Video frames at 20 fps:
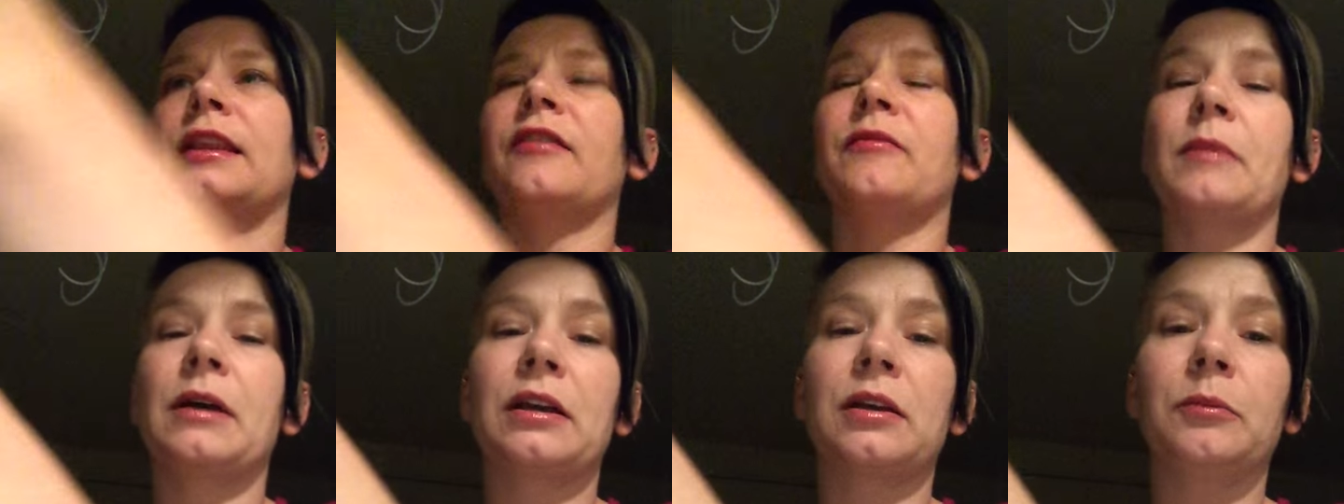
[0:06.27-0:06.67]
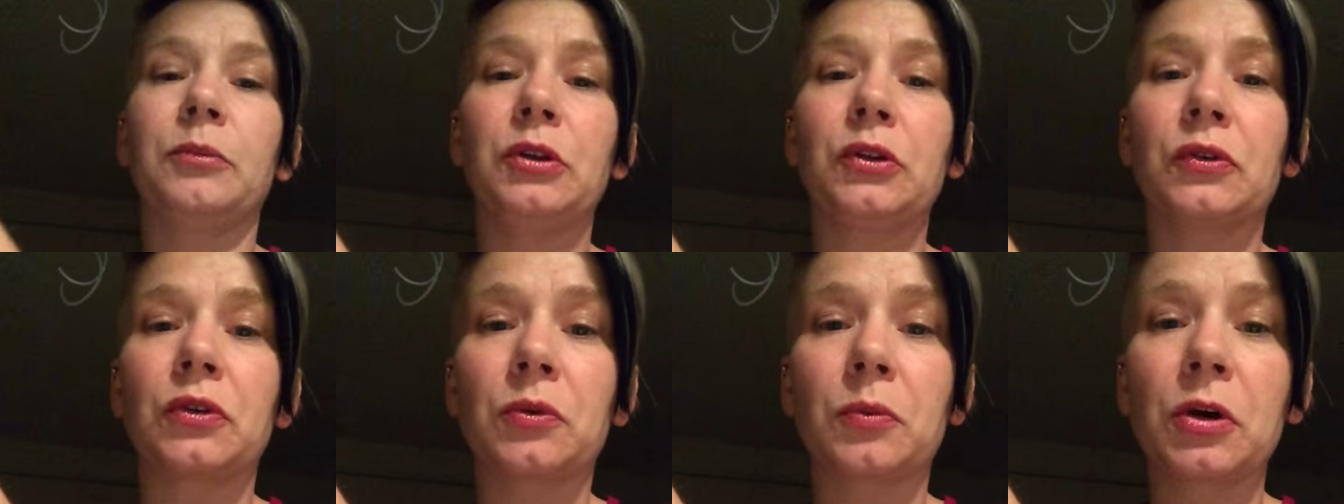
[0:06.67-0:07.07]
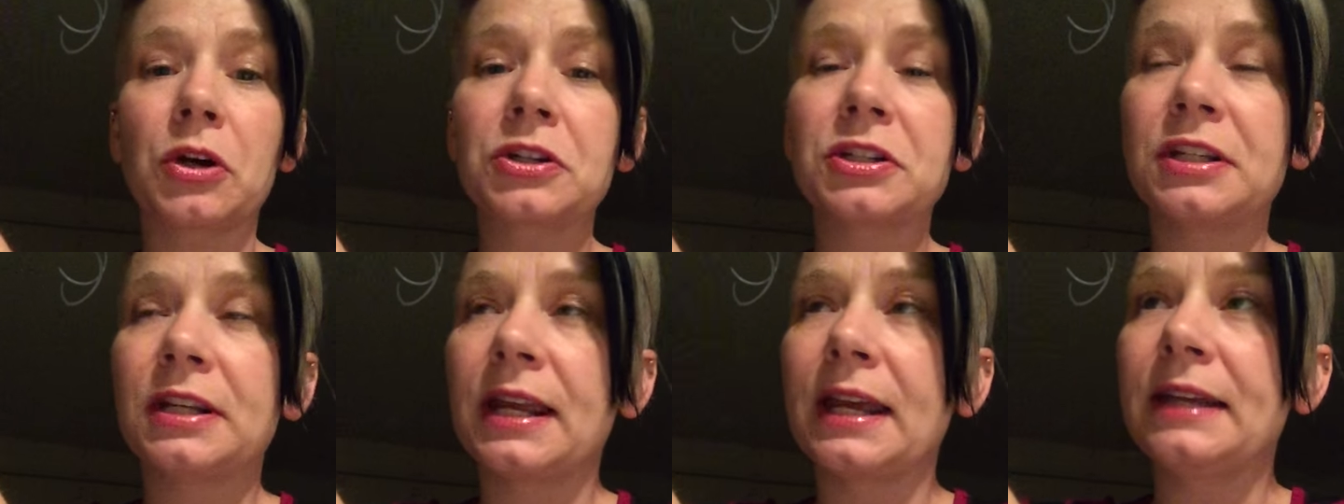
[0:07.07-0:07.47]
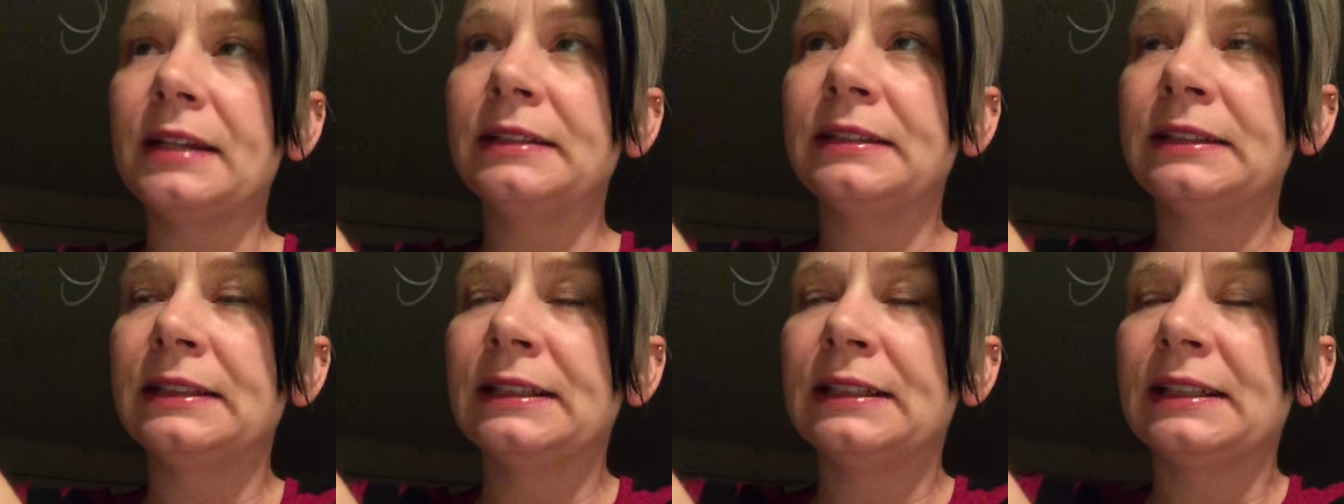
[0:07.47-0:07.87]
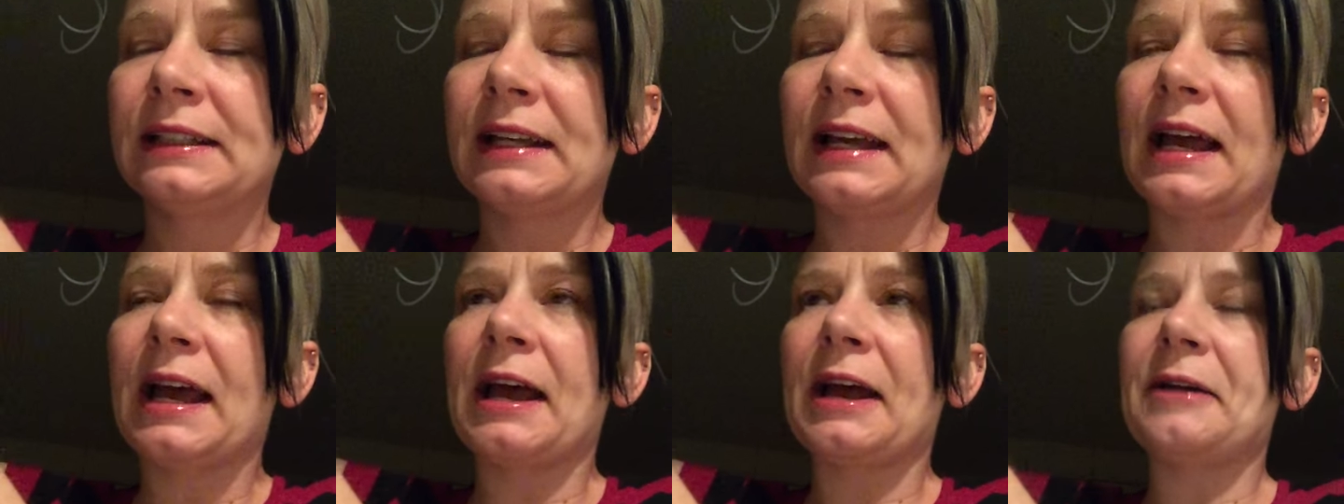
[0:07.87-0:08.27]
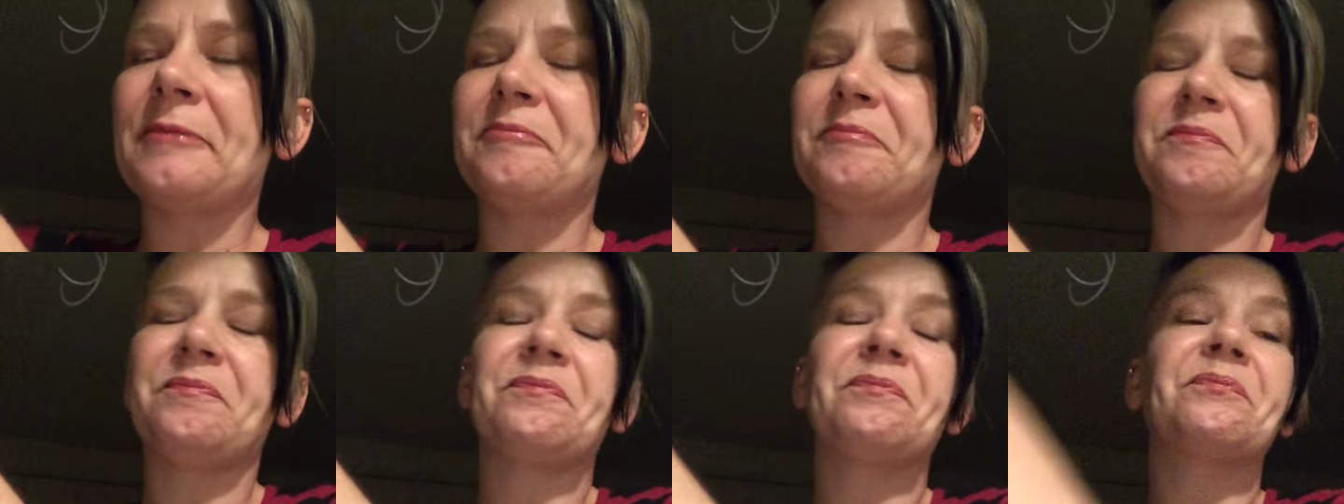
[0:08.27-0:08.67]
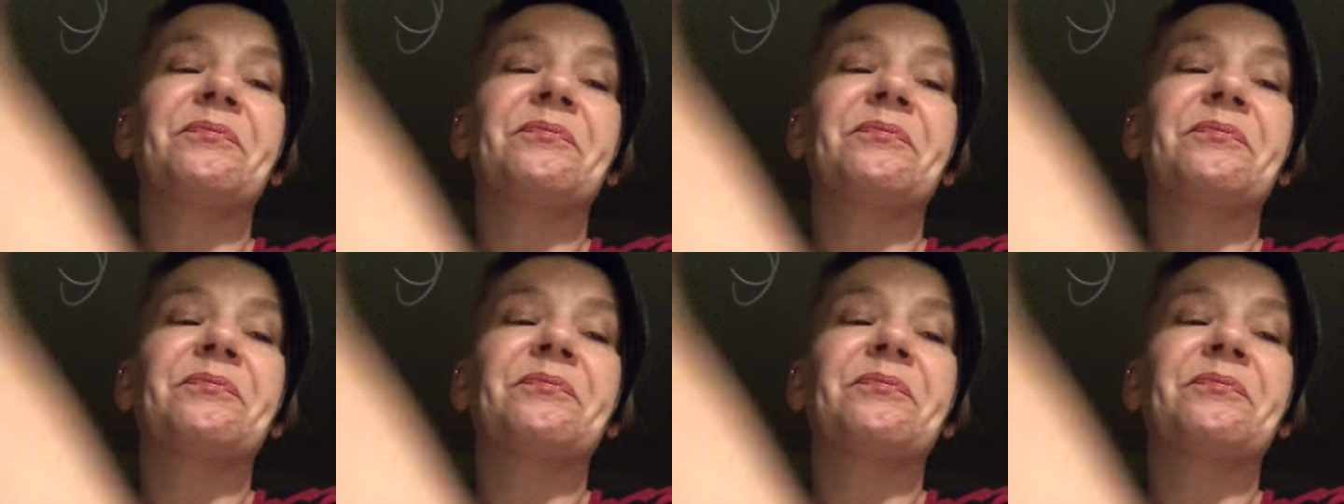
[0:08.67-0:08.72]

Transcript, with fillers: left my computer at work today. Um,